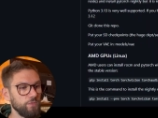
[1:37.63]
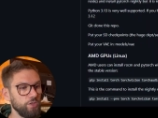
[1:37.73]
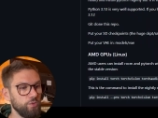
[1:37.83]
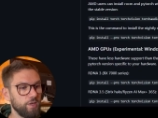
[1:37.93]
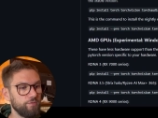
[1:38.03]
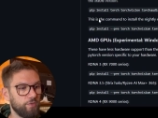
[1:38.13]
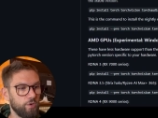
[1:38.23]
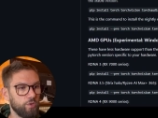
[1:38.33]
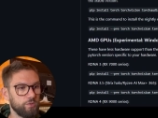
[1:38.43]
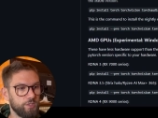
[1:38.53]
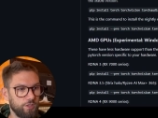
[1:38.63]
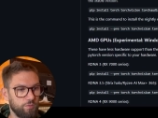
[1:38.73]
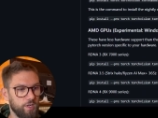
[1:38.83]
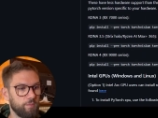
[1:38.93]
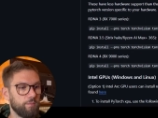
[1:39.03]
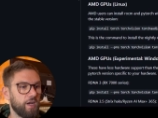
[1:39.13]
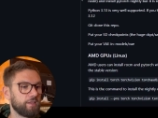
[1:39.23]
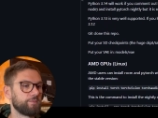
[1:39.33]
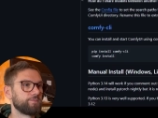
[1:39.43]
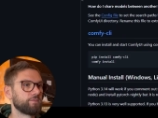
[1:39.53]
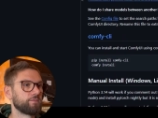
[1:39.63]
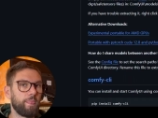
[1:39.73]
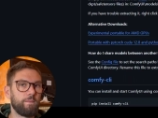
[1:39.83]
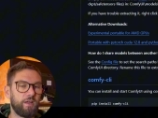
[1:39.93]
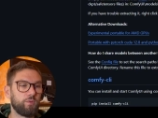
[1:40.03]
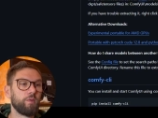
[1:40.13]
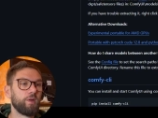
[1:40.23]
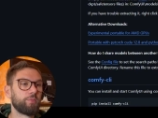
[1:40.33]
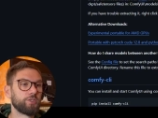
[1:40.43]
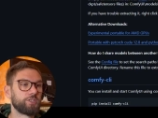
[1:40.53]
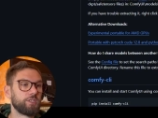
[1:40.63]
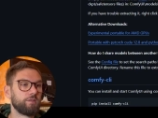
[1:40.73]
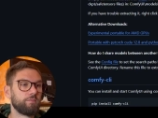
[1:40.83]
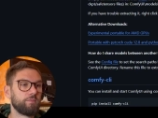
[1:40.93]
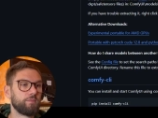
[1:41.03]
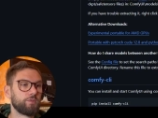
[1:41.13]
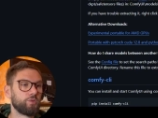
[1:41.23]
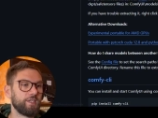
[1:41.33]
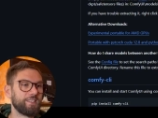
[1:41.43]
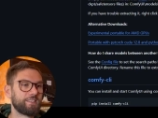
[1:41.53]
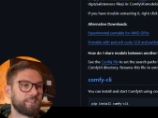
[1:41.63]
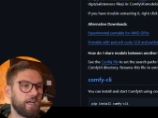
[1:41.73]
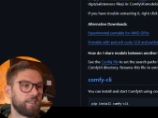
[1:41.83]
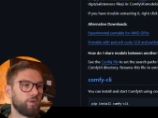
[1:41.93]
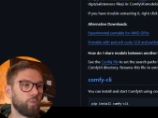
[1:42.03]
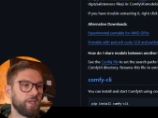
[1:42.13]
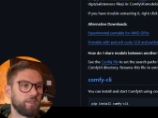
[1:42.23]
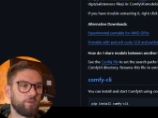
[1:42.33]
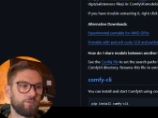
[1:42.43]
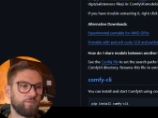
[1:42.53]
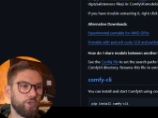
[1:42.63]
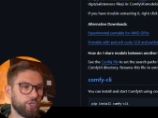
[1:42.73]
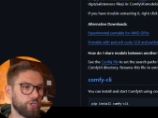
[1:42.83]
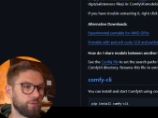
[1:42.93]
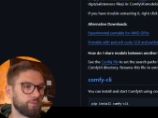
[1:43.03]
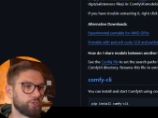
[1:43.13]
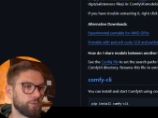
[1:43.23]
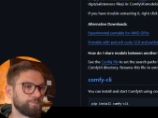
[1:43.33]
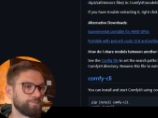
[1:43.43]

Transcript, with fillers: you can follow this one, but, but we will proceed to install the Windows version. So